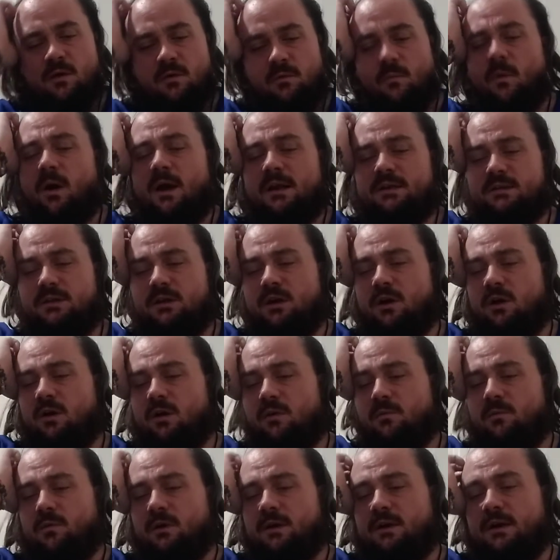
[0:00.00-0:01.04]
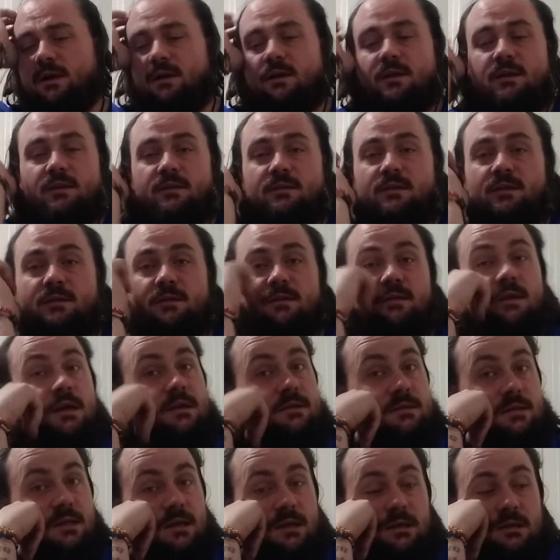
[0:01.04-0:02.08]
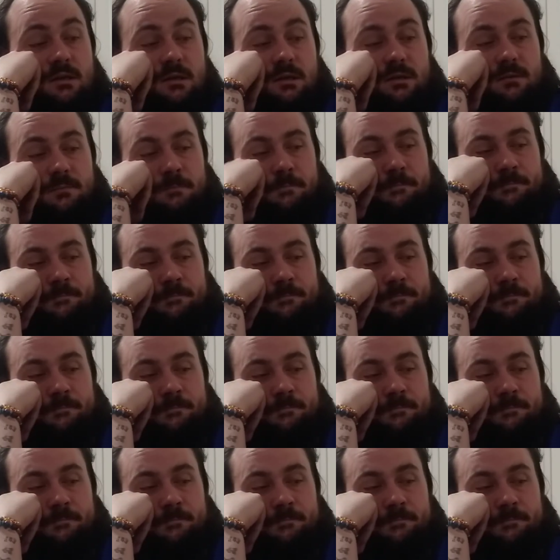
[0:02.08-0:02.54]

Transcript: watch it all work out. And that's not good.